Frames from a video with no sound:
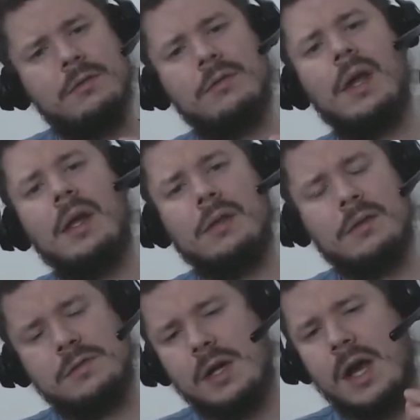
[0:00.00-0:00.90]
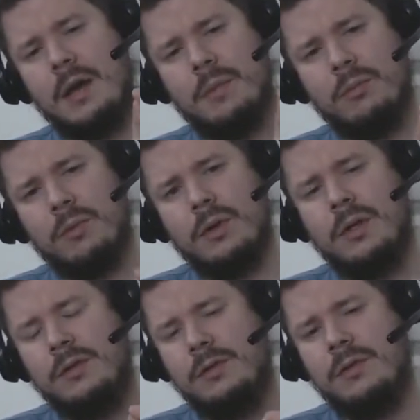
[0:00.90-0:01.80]
take the time and
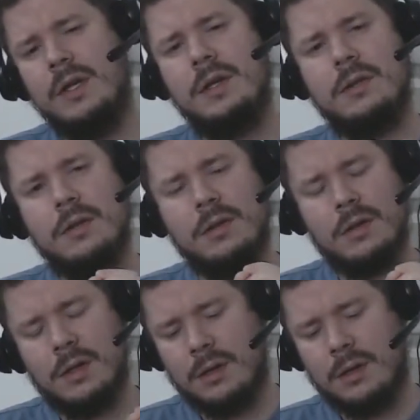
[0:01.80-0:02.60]
really seek the